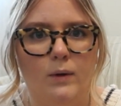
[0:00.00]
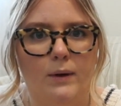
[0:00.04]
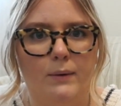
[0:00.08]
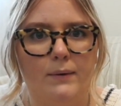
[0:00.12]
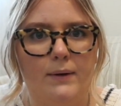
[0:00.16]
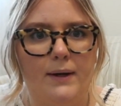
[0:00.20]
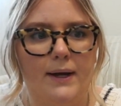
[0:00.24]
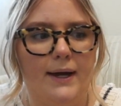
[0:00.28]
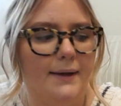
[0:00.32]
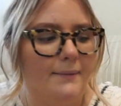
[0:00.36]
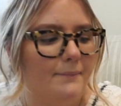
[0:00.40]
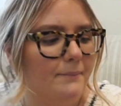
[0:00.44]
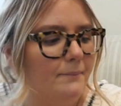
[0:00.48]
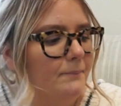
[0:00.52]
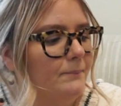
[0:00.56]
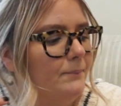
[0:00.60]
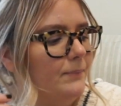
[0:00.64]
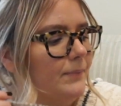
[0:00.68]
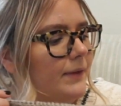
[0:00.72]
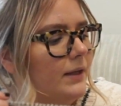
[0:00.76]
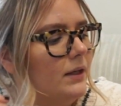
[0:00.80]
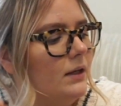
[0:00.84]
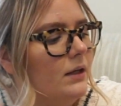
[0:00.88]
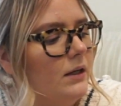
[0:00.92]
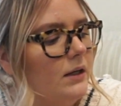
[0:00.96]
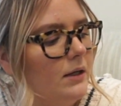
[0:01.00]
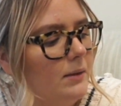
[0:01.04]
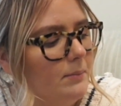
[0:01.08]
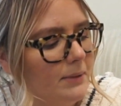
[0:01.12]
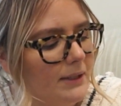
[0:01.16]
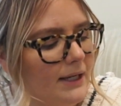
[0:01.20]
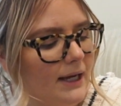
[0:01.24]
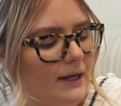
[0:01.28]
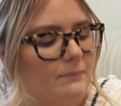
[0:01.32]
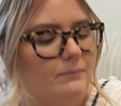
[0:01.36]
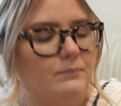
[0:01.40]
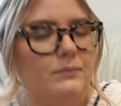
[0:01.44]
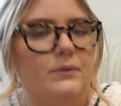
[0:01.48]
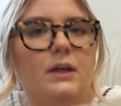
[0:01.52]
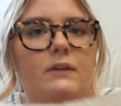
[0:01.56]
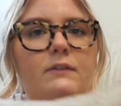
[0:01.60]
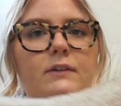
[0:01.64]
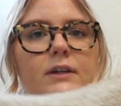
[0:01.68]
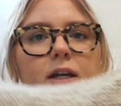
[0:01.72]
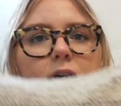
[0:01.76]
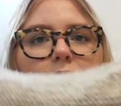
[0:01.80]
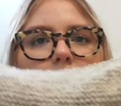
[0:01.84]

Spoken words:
we're at. But yeah, loving how